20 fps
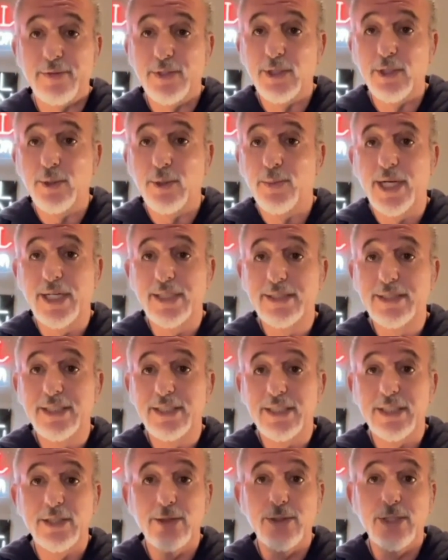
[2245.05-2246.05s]
If you don't buy a
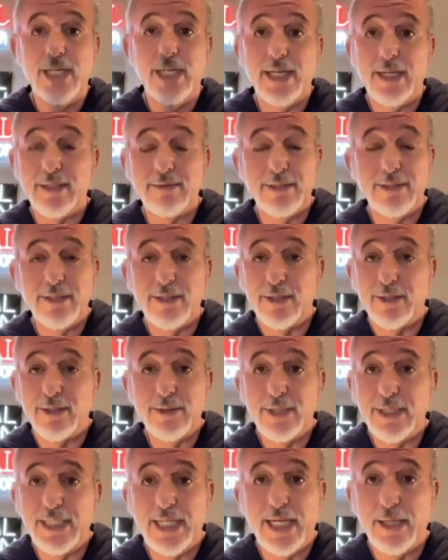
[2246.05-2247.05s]
ticket, you can't, you
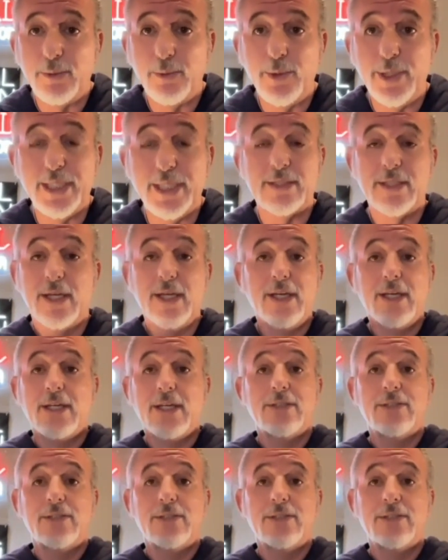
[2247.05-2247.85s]
know, you can't win.